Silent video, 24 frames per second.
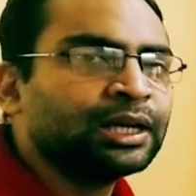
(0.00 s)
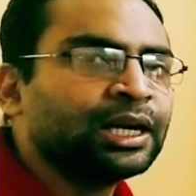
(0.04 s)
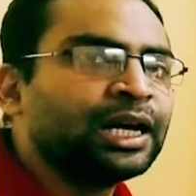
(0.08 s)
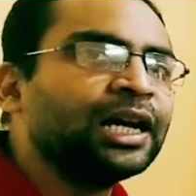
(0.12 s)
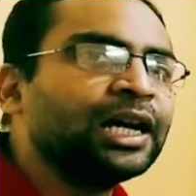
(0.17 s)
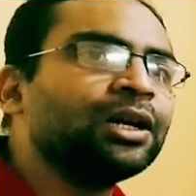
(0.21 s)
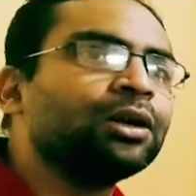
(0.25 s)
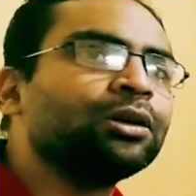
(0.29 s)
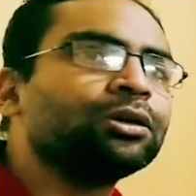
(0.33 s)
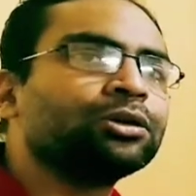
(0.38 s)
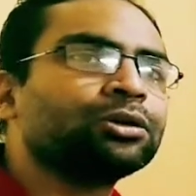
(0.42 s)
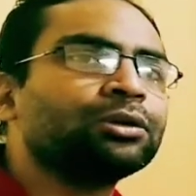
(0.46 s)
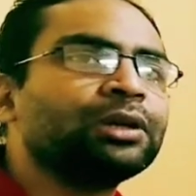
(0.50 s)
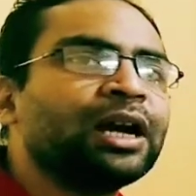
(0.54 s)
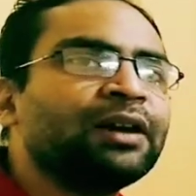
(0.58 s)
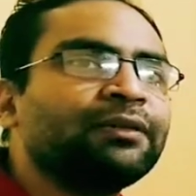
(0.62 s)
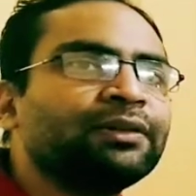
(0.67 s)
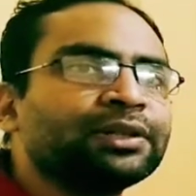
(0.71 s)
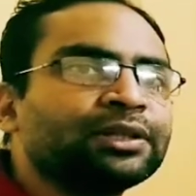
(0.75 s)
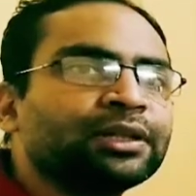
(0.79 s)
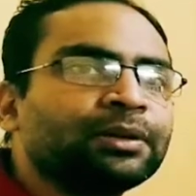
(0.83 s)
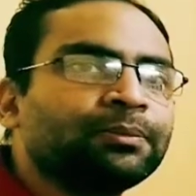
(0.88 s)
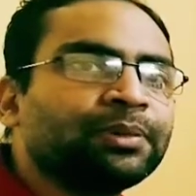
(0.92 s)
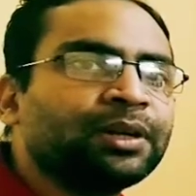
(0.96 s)
I also have
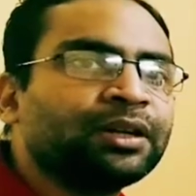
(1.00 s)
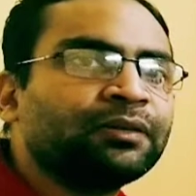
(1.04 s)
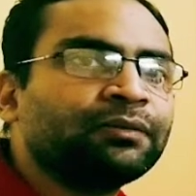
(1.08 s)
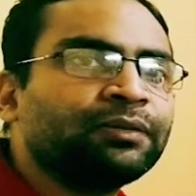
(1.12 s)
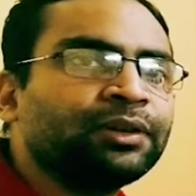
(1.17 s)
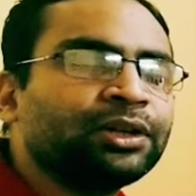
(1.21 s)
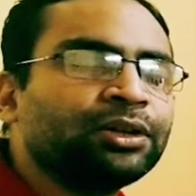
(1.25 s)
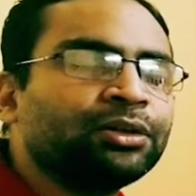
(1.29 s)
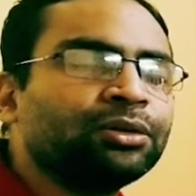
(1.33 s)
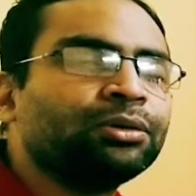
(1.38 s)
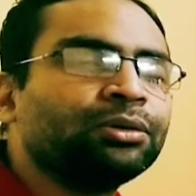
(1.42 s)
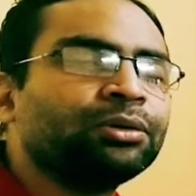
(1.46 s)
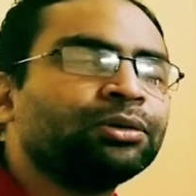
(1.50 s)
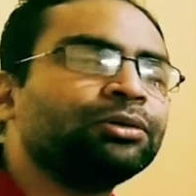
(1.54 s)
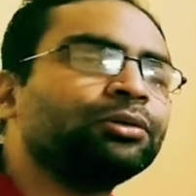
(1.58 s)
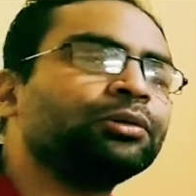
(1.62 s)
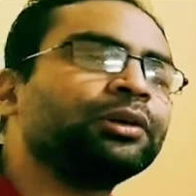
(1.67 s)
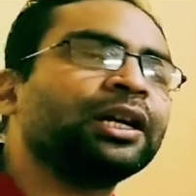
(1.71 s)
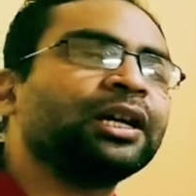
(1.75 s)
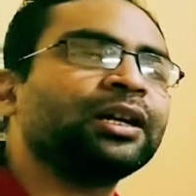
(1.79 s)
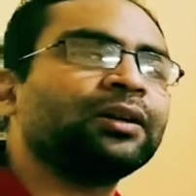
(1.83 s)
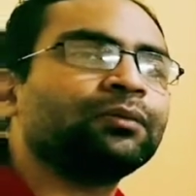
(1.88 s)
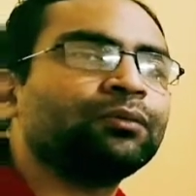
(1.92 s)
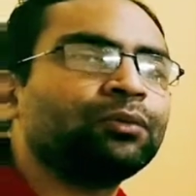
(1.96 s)
a separate video. You
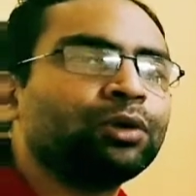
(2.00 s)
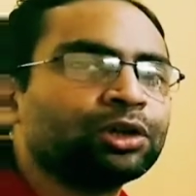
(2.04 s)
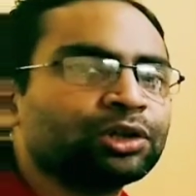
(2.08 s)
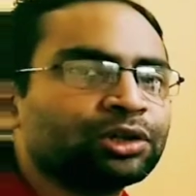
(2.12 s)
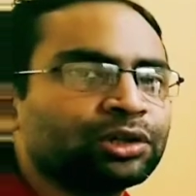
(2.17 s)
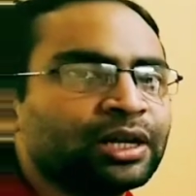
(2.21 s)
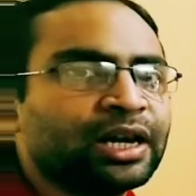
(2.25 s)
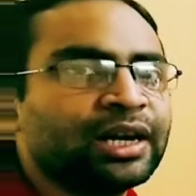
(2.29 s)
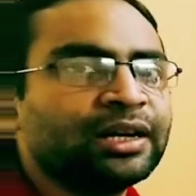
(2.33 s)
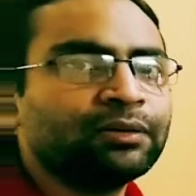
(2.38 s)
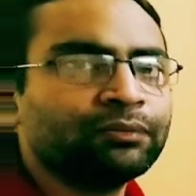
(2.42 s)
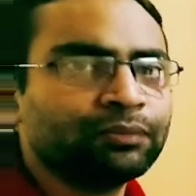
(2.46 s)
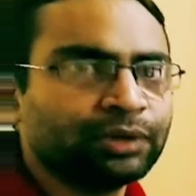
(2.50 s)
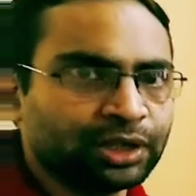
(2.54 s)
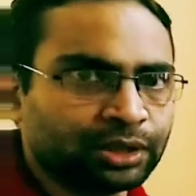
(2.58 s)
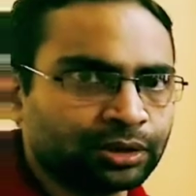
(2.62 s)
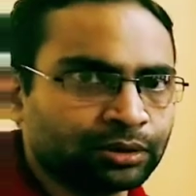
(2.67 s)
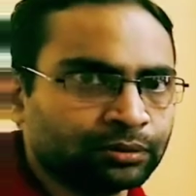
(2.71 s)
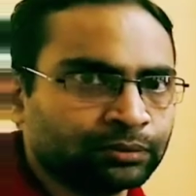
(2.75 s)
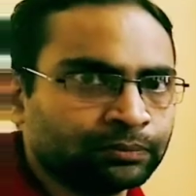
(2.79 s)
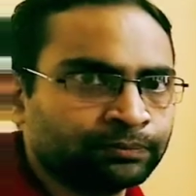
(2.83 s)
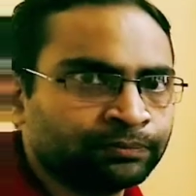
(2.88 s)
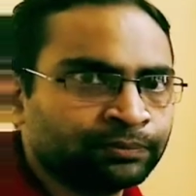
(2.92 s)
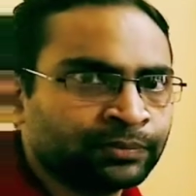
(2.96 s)
can watch that
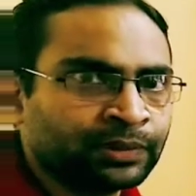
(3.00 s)
video.